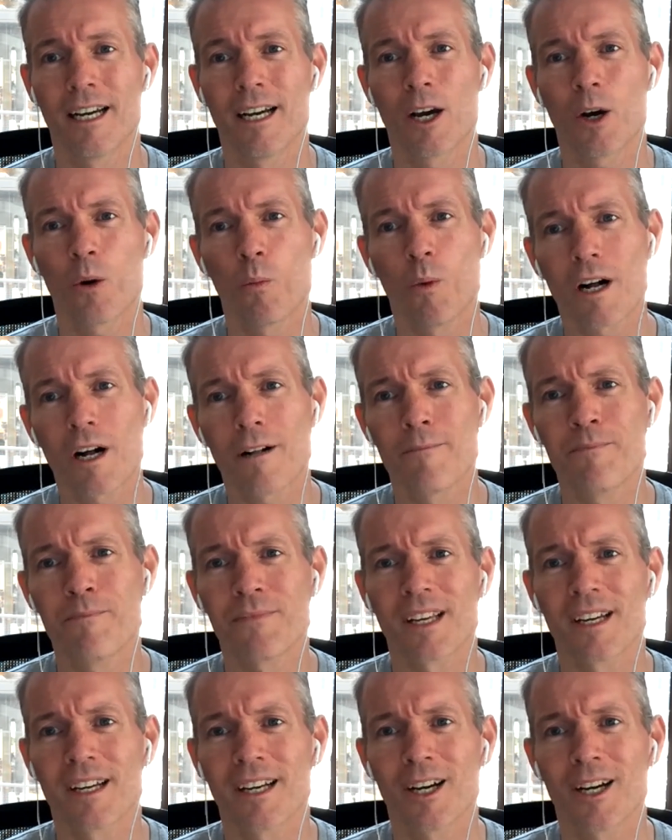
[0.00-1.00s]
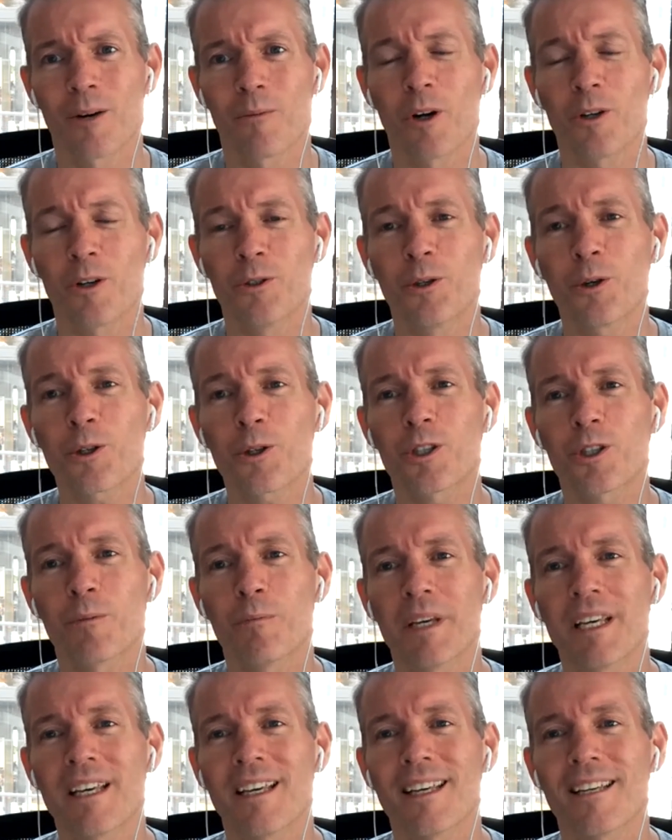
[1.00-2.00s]
well, what used to
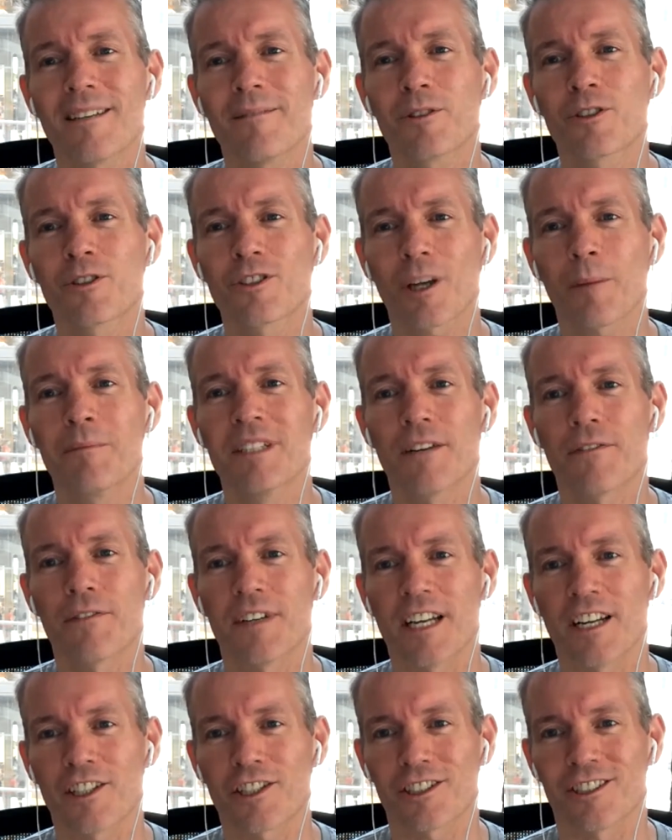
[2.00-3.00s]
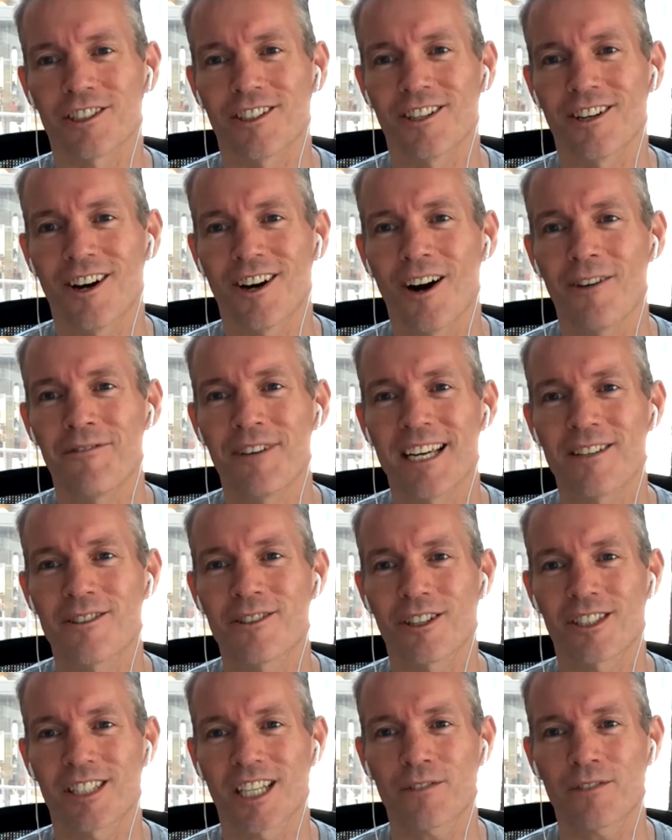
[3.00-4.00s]
be some definition of a
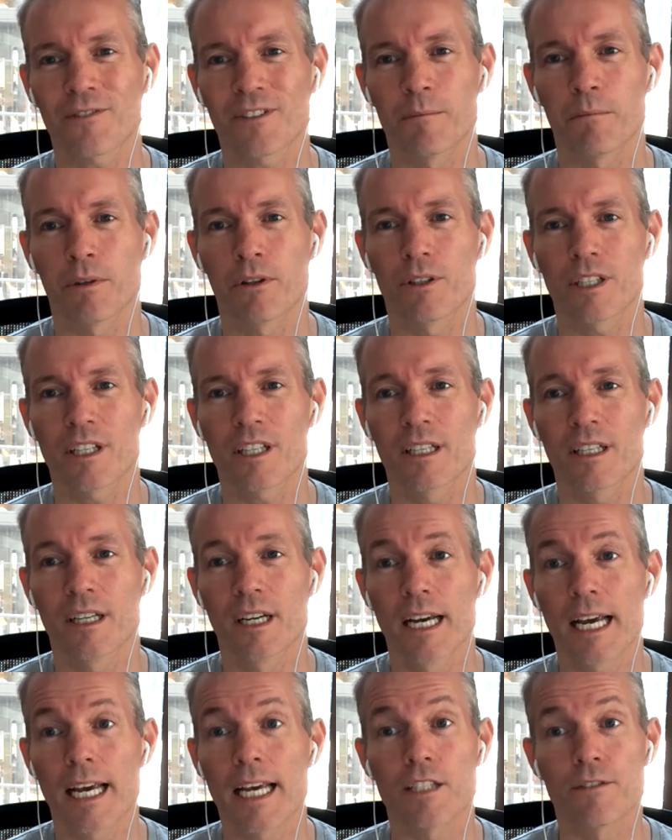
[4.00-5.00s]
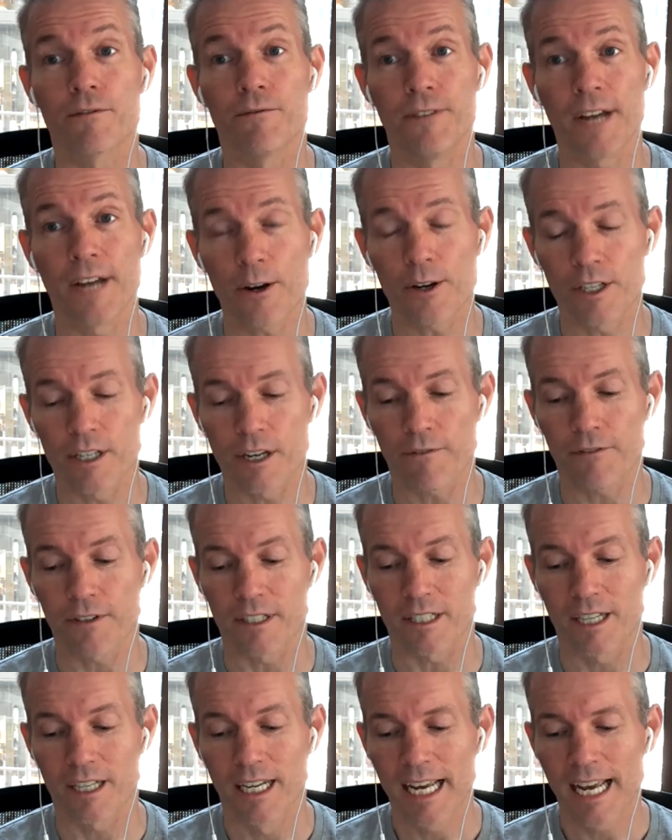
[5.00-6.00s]
successful employee is very different.